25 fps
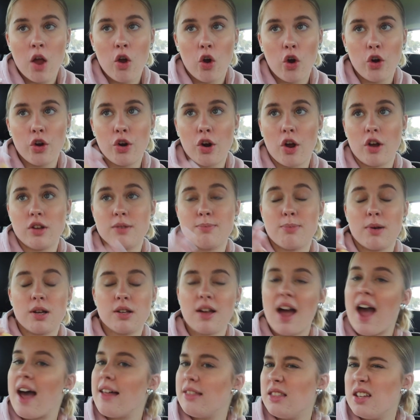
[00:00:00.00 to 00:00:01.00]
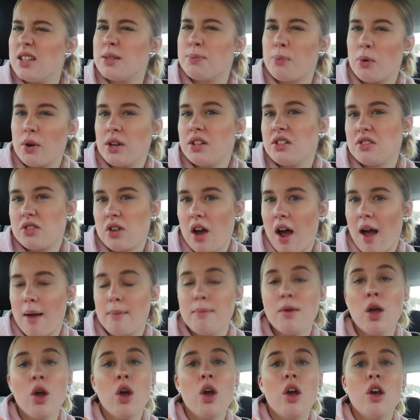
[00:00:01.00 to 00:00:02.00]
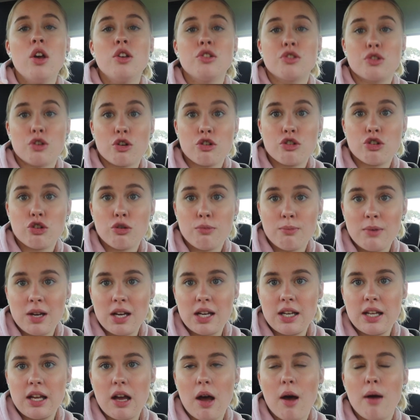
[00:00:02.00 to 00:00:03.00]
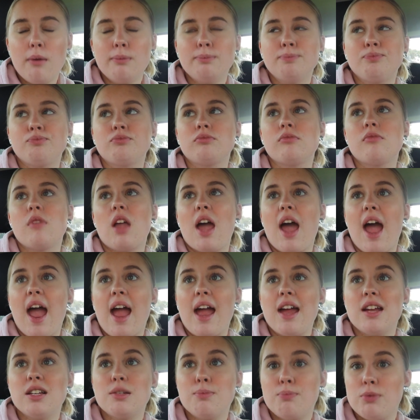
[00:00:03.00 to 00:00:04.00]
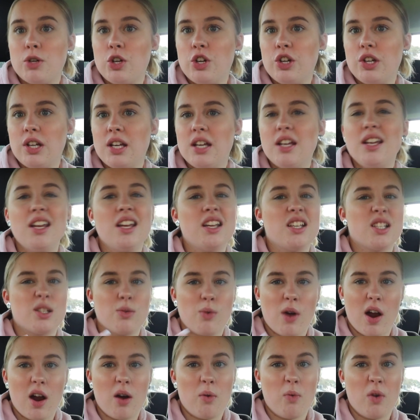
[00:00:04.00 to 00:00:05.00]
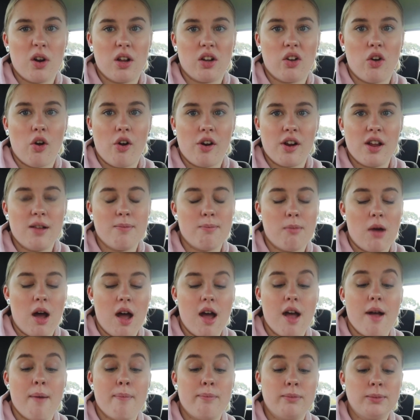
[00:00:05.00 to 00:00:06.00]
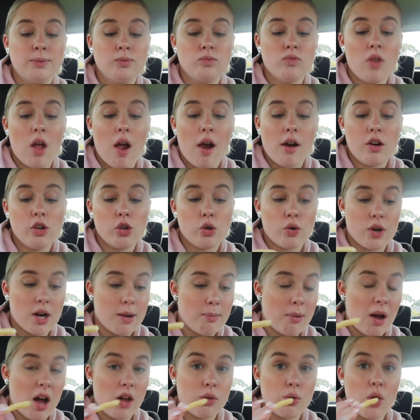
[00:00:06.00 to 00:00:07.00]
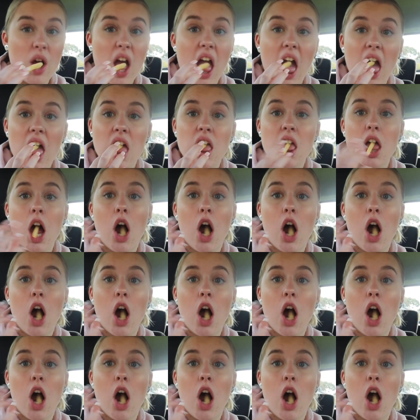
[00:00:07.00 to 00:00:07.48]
Who knows? But at this point in time, social media and beauty is where I want to go in my career pathway.